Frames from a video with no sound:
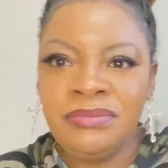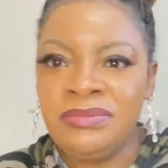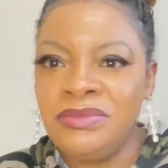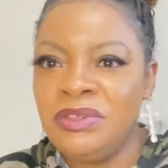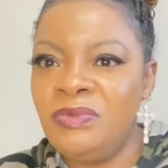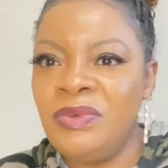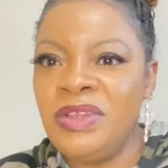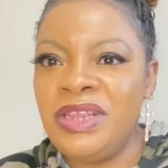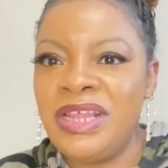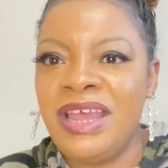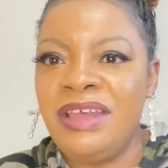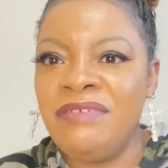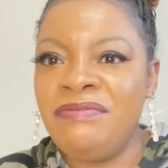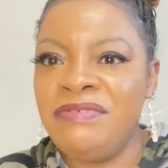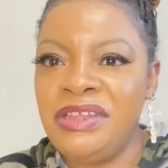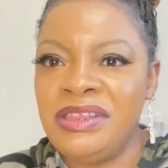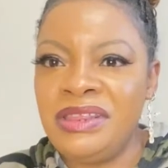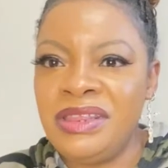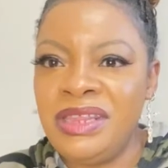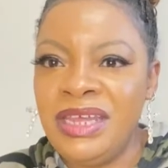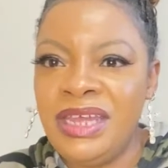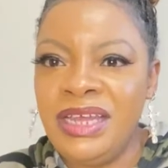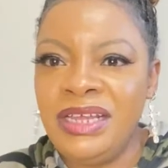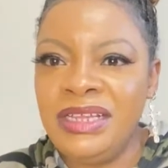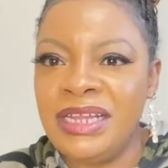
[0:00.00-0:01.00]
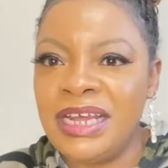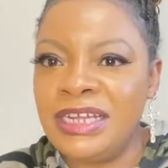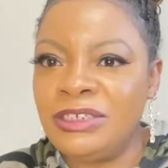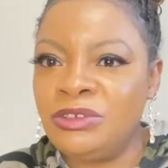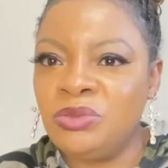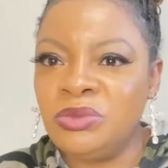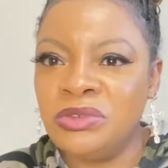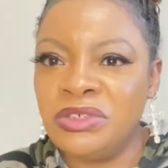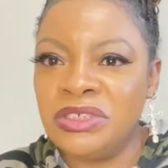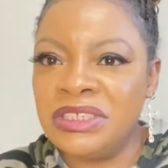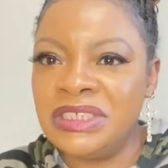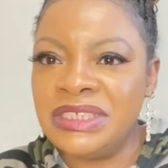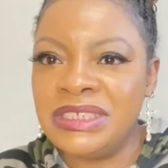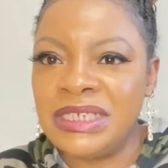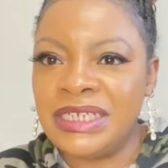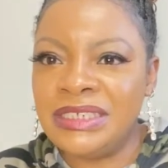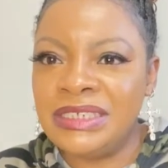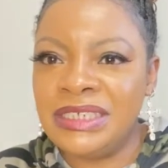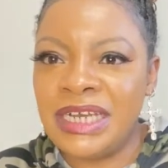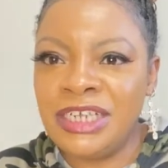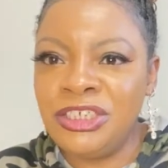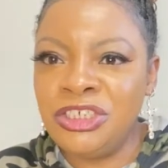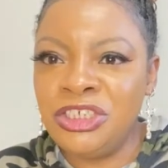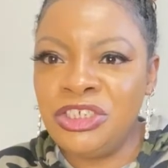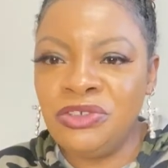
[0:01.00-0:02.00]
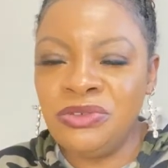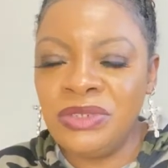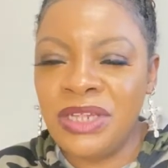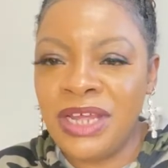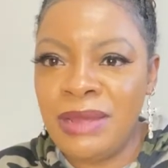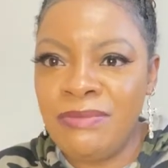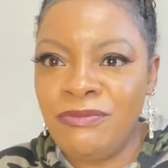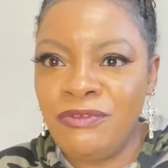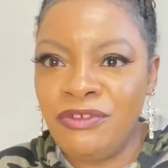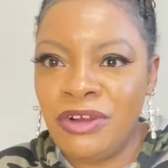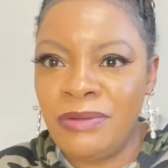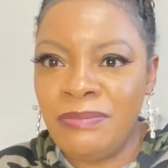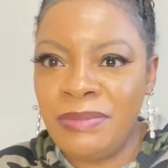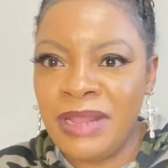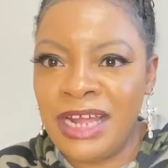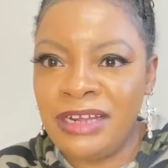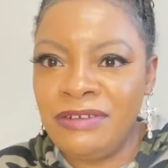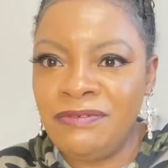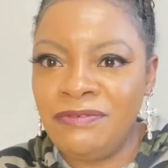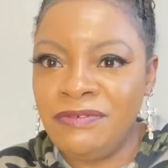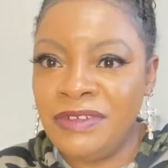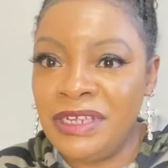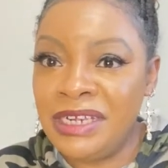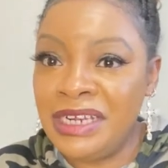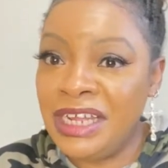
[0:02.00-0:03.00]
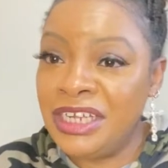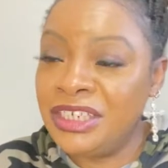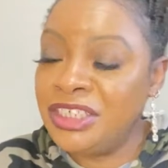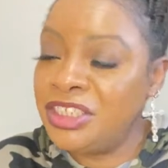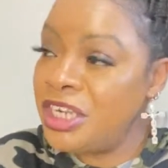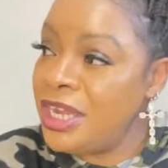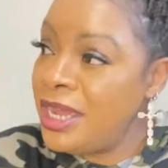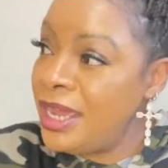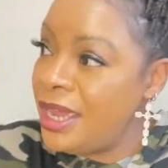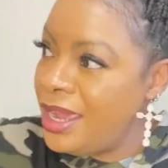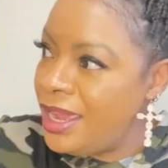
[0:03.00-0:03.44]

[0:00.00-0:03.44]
with everything that was attached to them from that village.